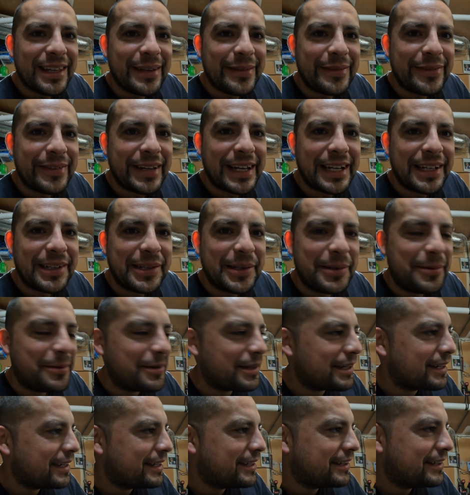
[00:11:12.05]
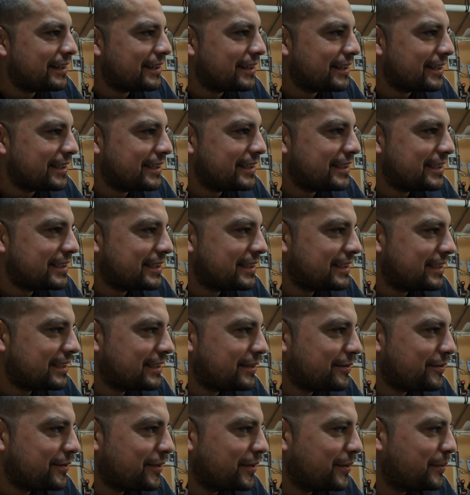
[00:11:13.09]
factory wiring harness
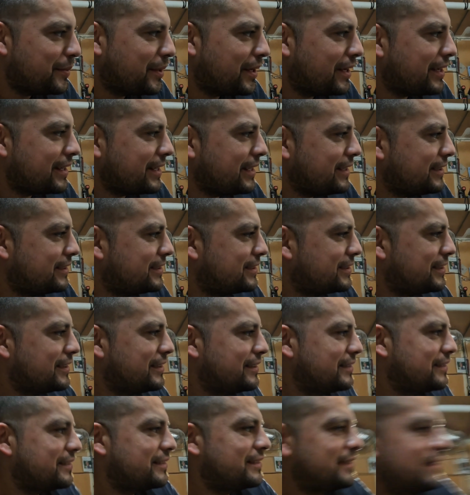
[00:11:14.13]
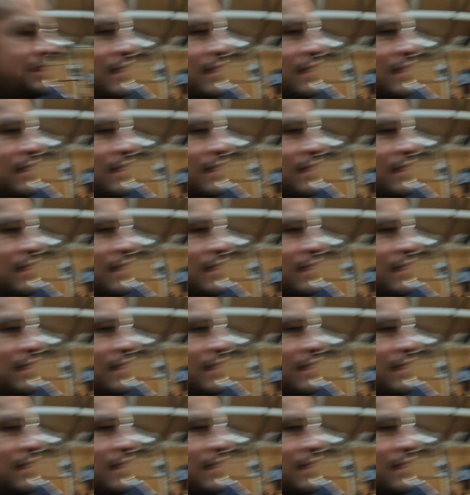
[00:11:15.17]
for the body, so